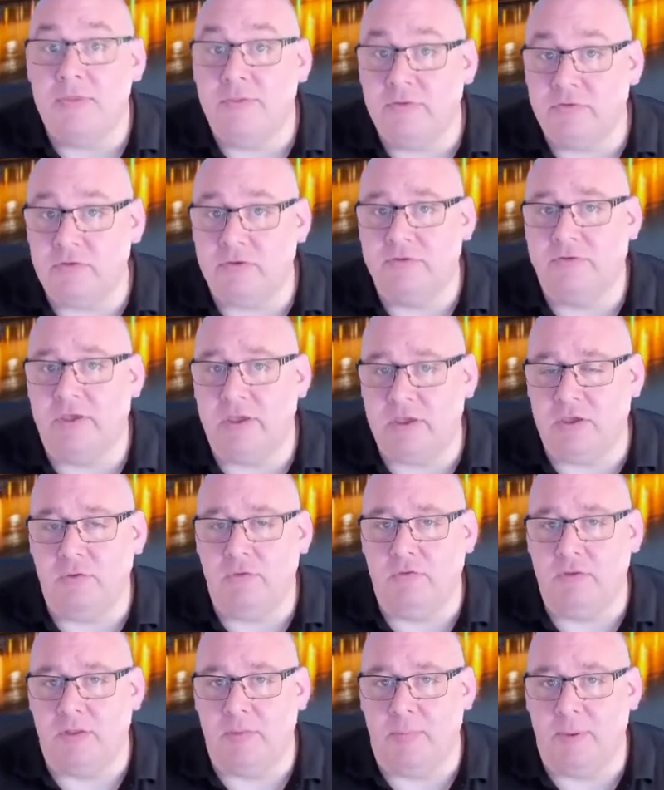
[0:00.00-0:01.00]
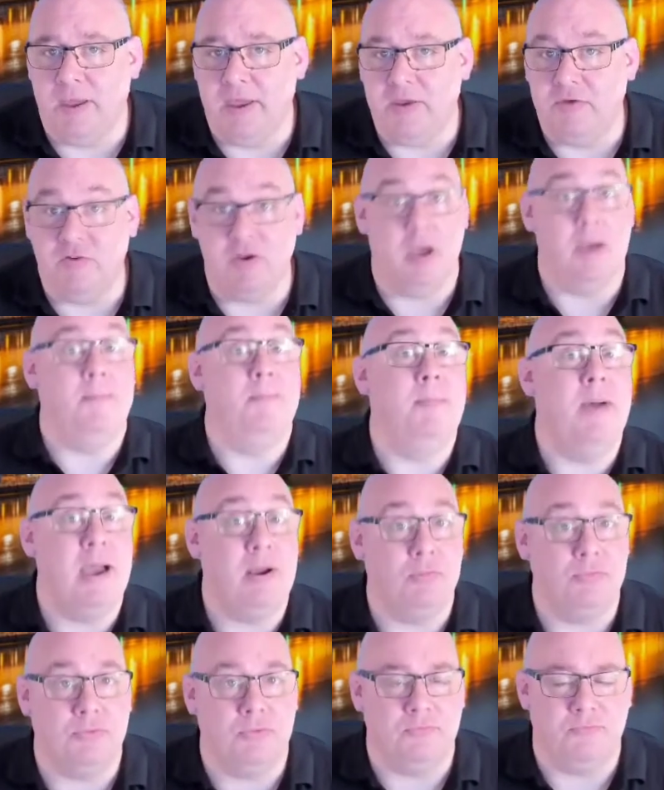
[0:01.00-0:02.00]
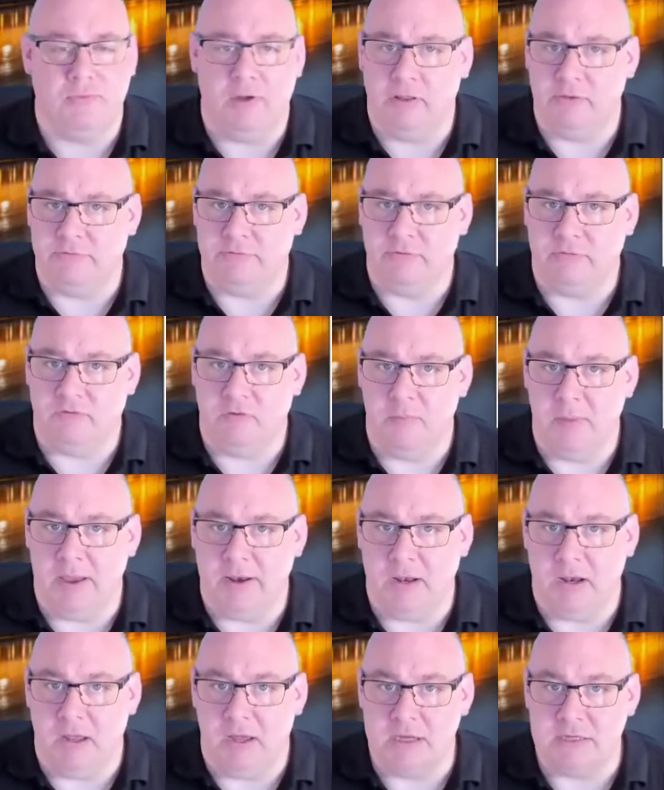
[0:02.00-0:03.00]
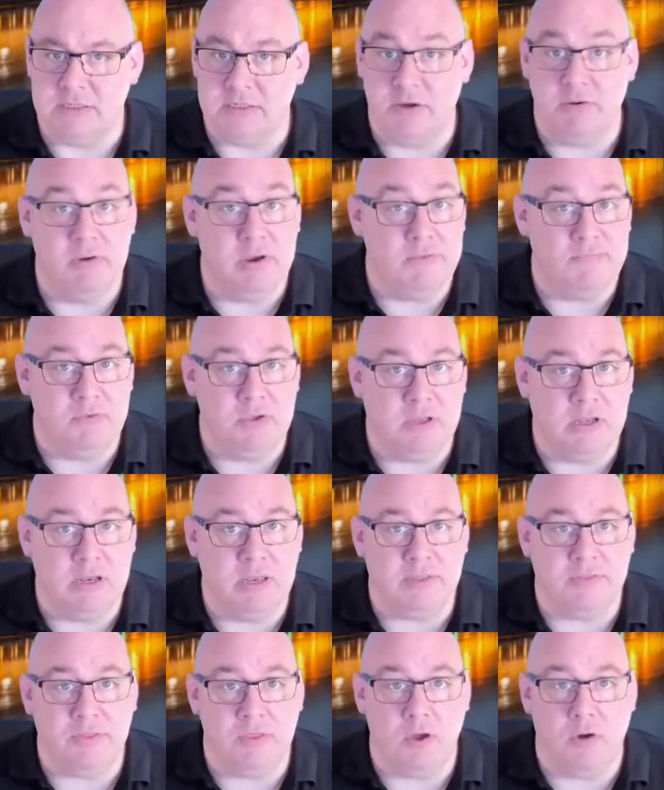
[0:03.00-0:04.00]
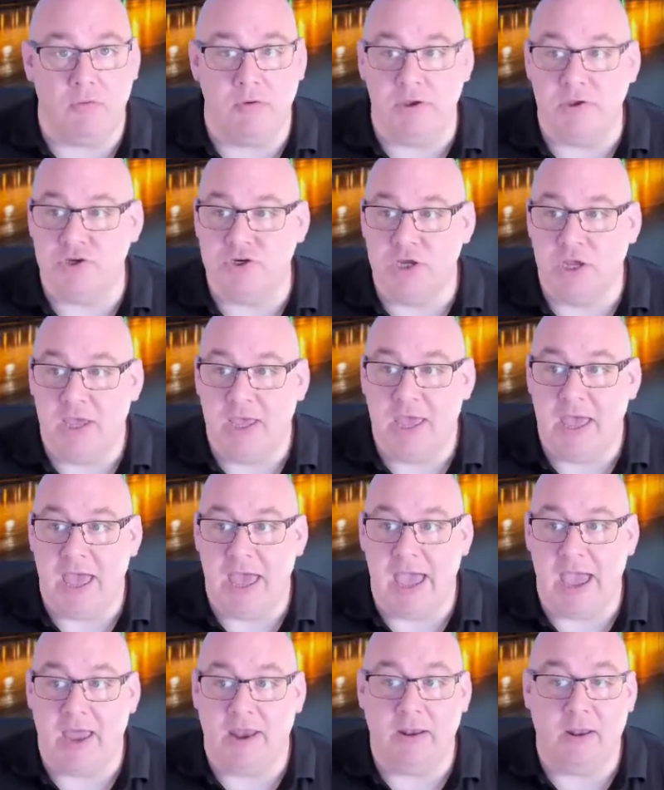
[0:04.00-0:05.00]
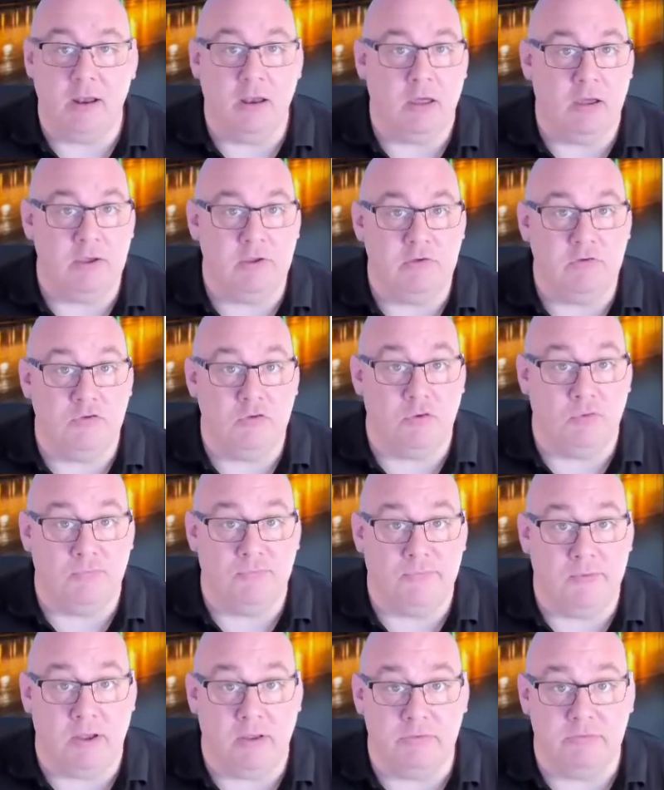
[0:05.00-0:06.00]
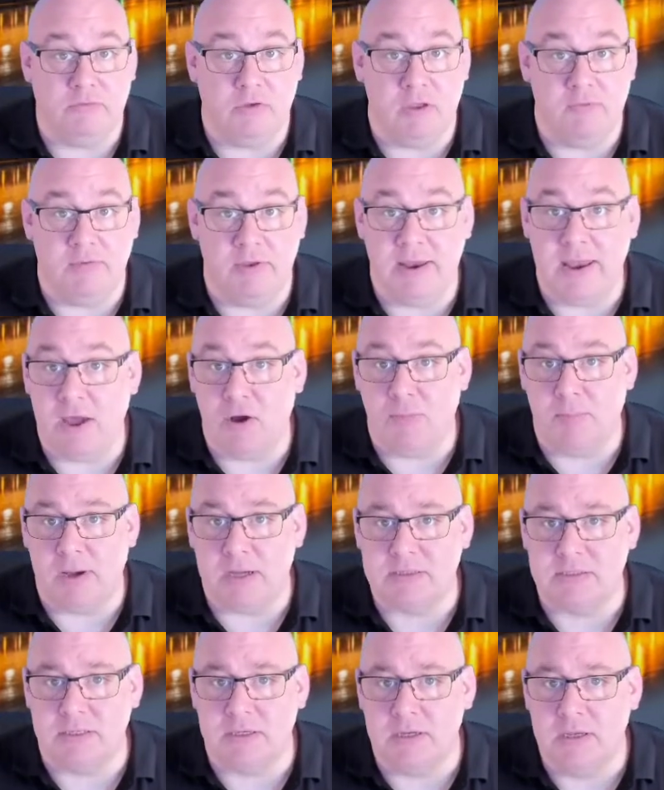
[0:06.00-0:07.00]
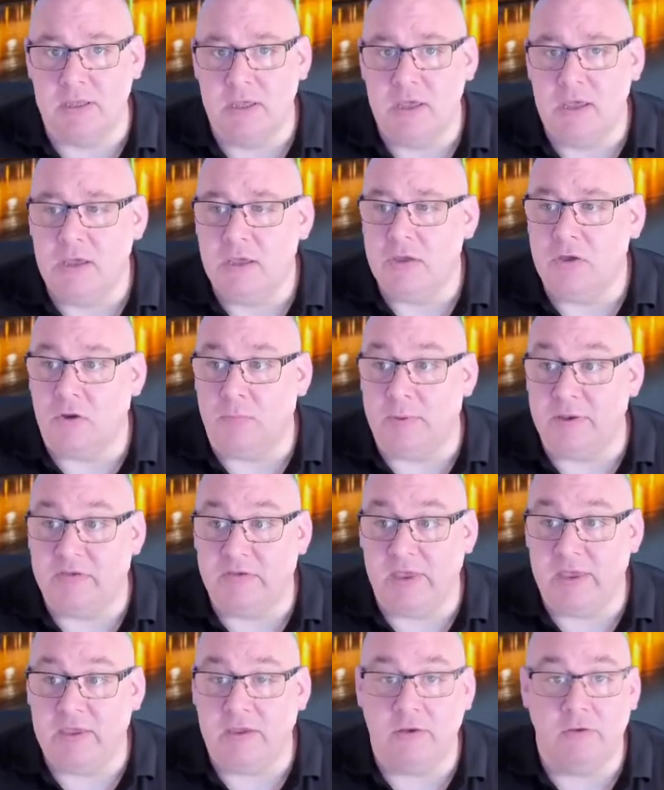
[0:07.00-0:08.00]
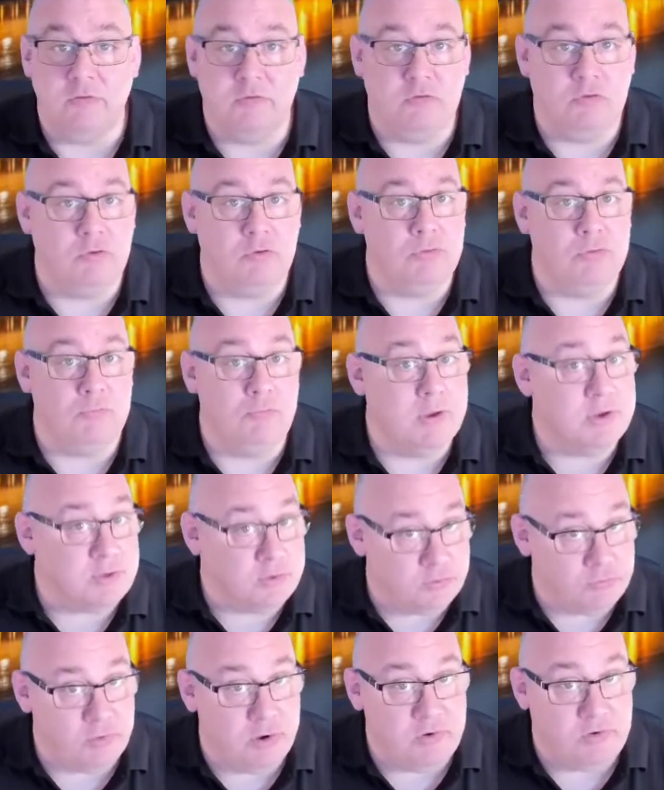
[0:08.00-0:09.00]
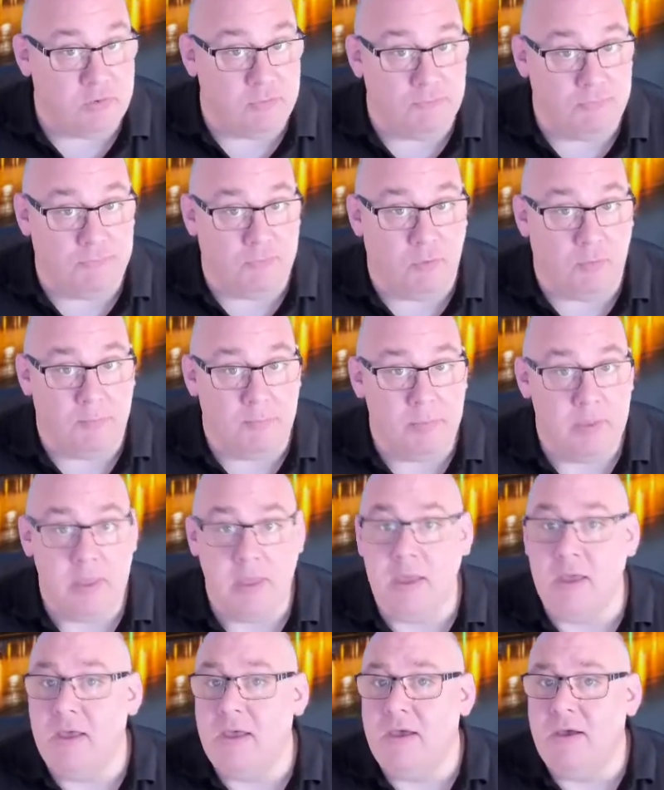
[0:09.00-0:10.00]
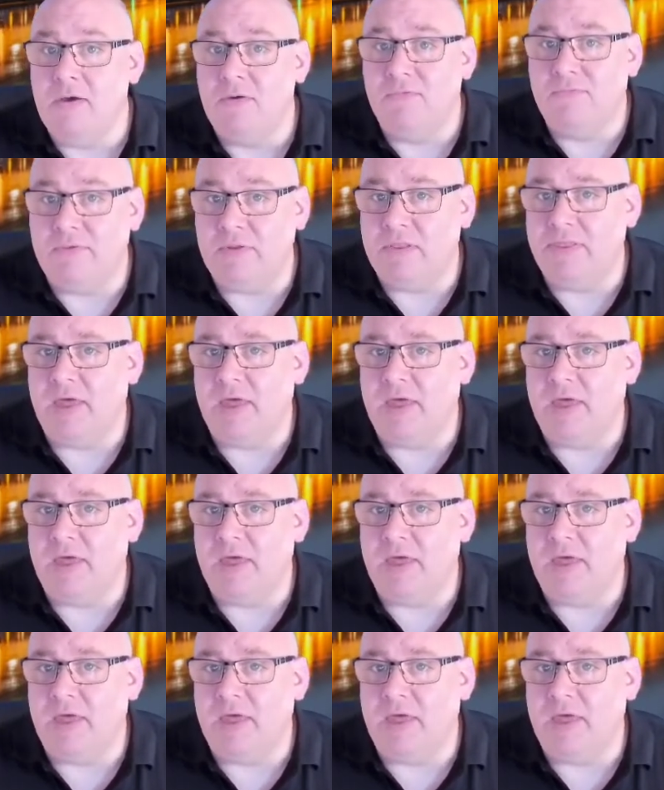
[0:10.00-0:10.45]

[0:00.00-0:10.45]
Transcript: This will take you to the page about the File System Analyzer, and if you click the orange Analyze Your File Server Now button, you'll be taken to the registration form. Fill